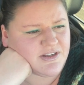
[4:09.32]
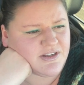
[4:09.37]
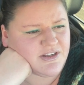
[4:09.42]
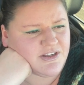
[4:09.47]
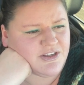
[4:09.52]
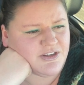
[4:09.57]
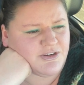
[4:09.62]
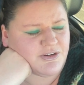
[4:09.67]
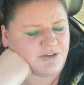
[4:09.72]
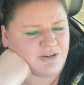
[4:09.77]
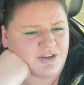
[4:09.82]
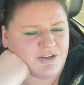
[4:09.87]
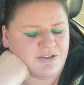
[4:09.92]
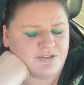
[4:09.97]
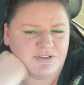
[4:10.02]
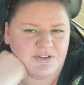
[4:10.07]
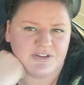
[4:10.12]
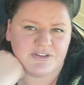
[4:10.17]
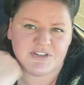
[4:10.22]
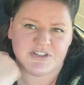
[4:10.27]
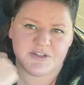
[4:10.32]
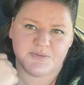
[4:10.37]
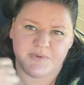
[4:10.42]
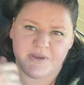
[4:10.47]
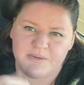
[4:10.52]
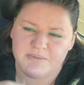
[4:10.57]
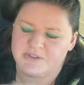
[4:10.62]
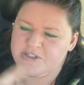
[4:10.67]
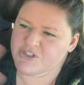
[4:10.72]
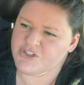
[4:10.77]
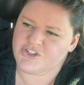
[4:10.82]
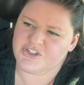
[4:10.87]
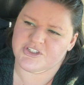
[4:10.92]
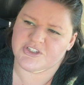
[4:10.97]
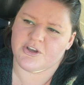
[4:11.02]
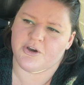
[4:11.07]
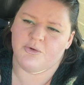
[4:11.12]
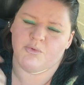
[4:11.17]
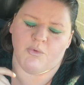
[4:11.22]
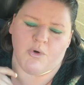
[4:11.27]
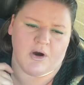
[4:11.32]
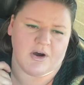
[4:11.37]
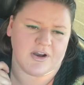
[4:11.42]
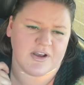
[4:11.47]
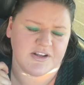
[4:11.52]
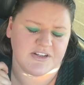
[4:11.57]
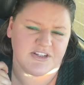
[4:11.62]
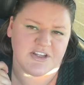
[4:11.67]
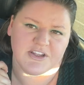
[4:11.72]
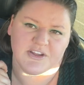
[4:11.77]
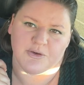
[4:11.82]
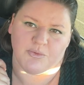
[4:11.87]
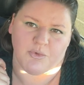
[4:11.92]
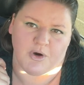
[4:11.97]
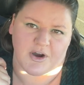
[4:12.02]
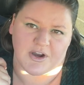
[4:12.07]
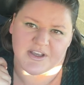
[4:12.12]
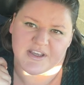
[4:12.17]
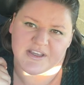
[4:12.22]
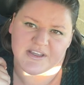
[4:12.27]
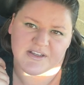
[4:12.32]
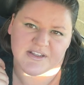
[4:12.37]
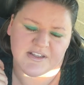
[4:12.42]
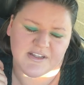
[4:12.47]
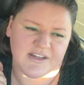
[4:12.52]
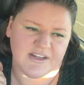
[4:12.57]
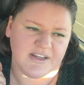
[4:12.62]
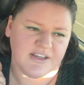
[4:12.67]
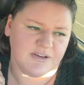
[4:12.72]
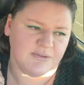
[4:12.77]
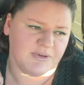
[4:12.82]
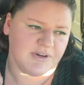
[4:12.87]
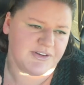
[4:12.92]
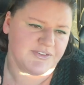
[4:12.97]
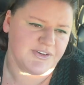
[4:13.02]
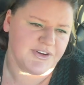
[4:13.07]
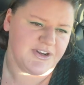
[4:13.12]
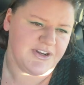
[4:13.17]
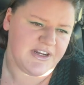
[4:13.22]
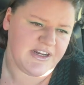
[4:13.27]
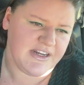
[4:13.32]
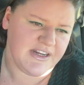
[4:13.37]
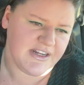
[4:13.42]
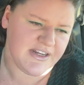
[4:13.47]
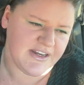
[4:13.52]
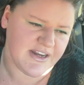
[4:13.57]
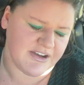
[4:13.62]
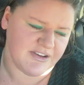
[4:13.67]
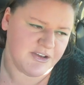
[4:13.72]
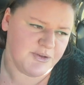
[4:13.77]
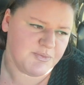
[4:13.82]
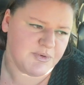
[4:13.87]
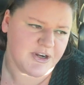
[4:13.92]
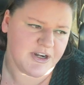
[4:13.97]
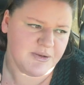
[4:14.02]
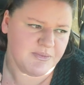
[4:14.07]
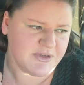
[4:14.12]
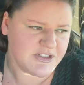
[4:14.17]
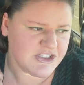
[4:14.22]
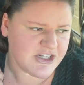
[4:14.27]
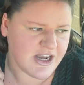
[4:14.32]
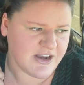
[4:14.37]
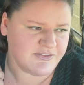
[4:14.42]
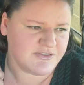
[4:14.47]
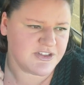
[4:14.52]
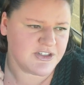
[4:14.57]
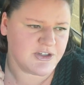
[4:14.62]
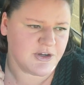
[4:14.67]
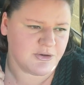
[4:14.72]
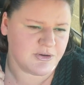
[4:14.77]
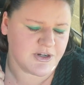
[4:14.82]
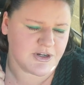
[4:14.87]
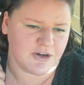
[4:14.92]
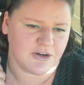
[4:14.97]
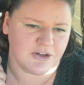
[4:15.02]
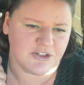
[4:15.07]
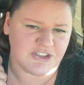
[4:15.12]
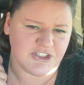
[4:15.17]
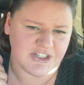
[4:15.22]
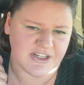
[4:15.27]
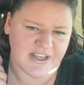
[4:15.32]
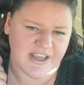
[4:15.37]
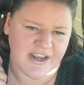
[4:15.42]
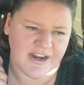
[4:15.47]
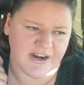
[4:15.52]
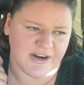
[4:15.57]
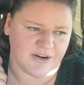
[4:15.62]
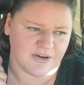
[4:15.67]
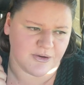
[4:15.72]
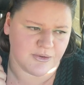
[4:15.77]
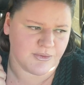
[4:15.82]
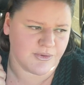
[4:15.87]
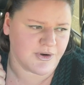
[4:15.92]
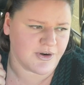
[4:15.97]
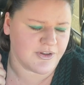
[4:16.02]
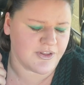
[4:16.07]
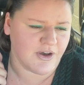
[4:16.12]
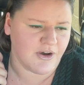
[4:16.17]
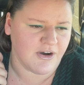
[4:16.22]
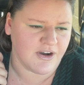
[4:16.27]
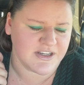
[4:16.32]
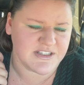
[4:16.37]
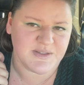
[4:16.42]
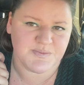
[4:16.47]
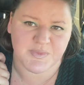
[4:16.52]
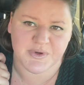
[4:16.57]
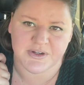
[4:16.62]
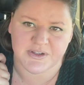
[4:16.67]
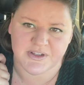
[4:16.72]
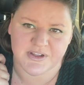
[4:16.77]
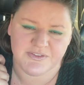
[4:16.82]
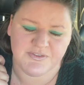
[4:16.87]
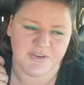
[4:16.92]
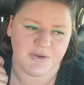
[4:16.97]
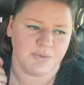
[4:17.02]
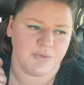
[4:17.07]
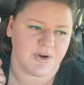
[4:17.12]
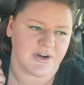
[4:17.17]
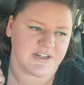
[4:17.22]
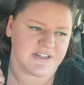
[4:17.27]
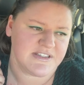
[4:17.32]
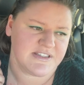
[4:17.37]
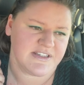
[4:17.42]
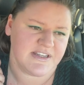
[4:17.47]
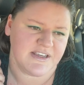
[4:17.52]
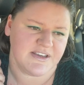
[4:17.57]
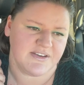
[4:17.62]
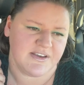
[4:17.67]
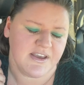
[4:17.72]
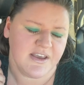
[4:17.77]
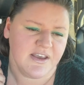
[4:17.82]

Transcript: you know, you used to be able to just go walk to the walk-in clinic whenever you needed. Now you pretty much have to go to urgent care or the hospital if you want to see